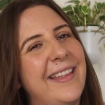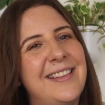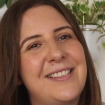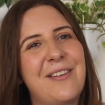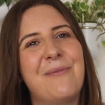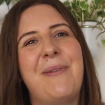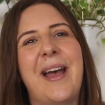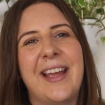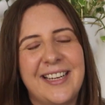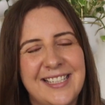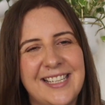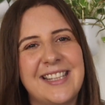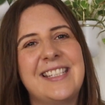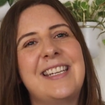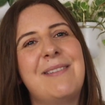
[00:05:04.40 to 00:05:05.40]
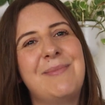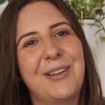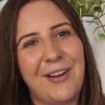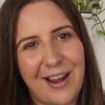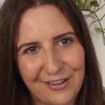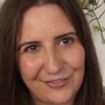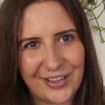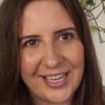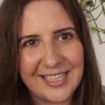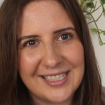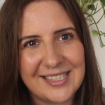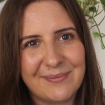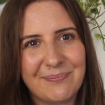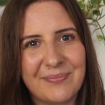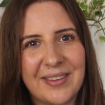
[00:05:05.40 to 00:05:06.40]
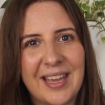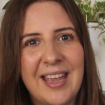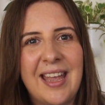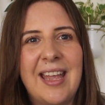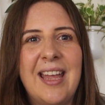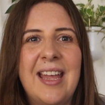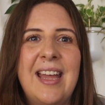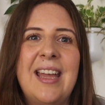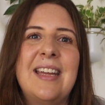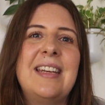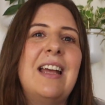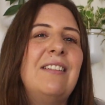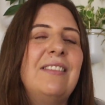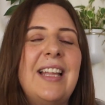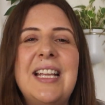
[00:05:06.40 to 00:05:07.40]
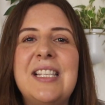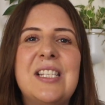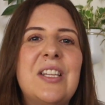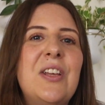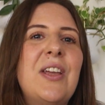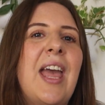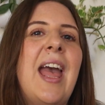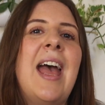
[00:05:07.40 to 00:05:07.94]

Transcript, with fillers: let's go back to the demographics. Now let's look